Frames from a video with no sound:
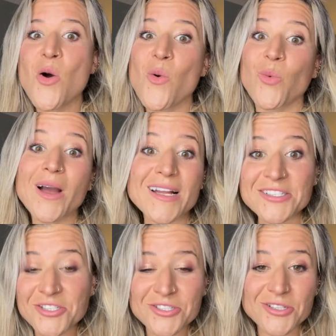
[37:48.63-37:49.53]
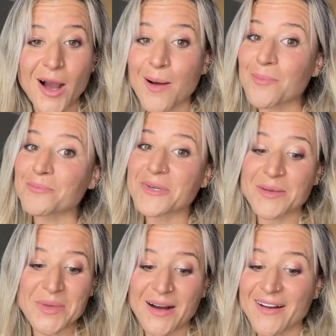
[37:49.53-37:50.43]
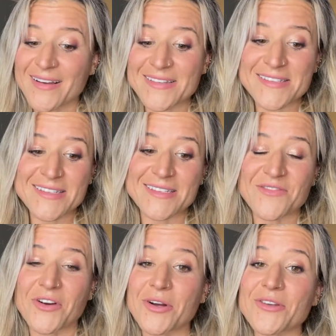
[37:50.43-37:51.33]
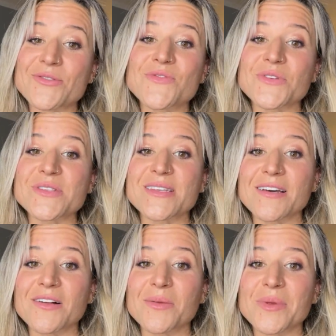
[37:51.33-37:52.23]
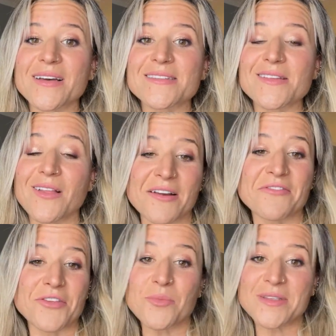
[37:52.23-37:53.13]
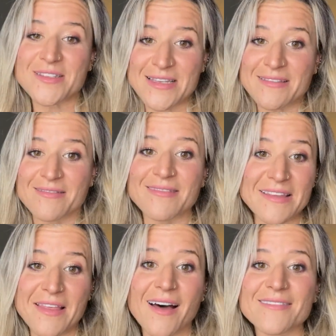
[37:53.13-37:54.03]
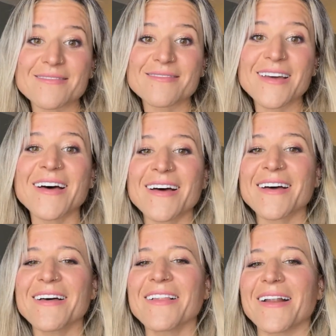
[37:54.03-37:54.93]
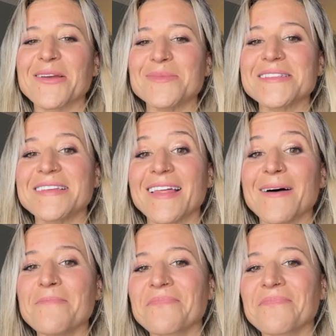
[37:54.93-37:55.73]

Which, I'm going to be honest, is a very useful skill, because a lot of humans need that. A lot of humans need that.